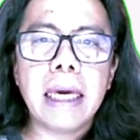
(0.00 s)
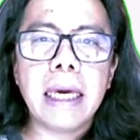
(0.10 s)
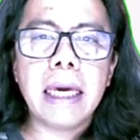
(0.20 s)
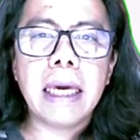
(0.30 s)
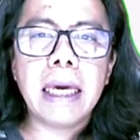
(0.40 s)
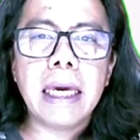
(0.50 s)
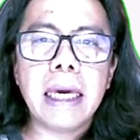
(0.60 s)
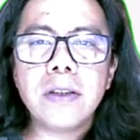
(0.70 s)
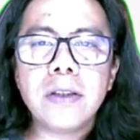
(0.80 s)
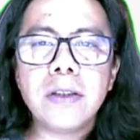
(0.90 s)
It is
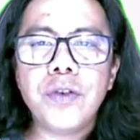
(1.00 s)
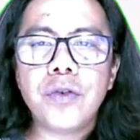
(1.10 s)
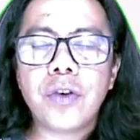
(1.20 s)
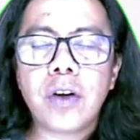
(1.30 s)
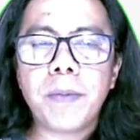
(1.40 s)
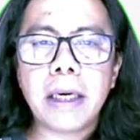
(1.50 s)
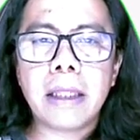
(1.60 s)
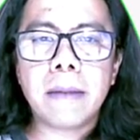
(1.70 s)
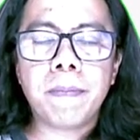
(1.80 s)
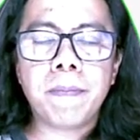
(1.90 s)
lost if you drop it.
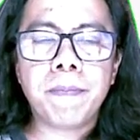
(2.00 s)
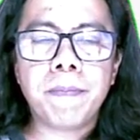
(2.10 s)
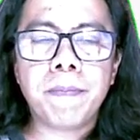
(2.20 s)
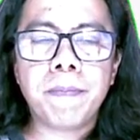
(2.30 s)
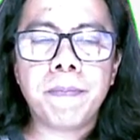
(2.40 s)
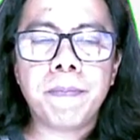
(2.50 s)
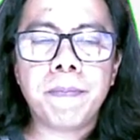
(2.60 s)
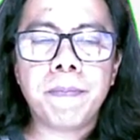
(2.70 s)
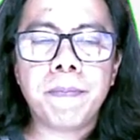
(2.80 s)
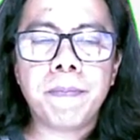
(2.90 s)

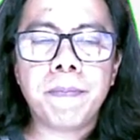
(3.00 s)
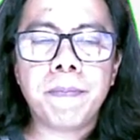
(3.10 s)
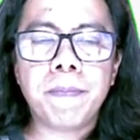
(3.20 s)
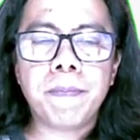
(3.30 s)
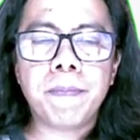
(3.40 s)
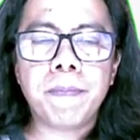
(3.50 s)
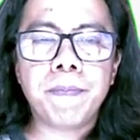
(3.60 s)
Persistent memory.